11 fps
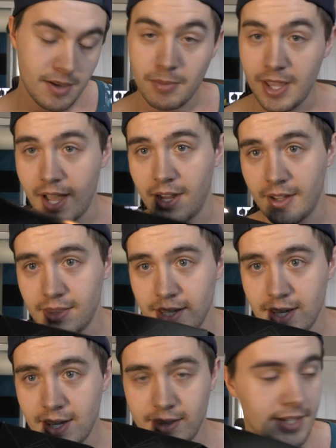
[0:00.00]
But yeah, I got
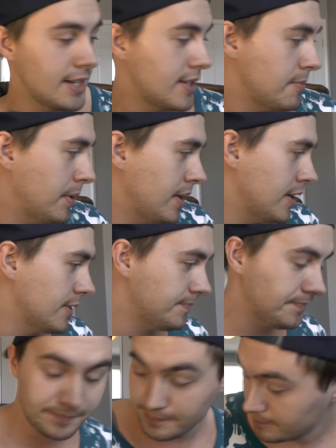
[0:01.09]
the uh, the Destiny pin here.
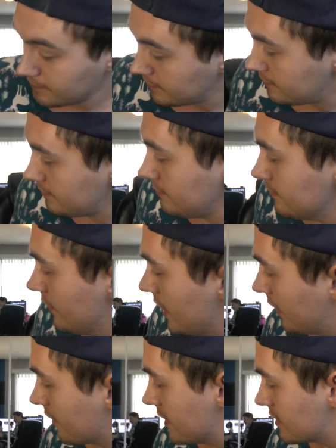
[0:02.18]
I
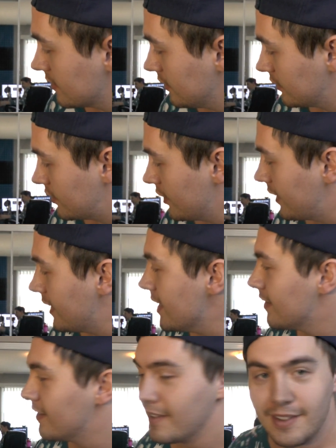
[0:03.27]
got this little turkey.
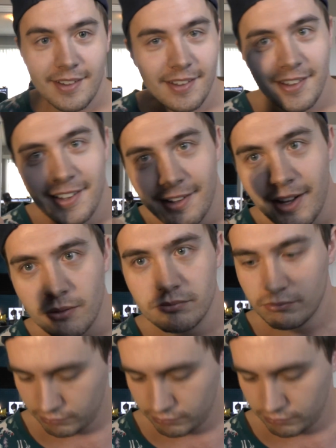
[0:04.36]
Oh.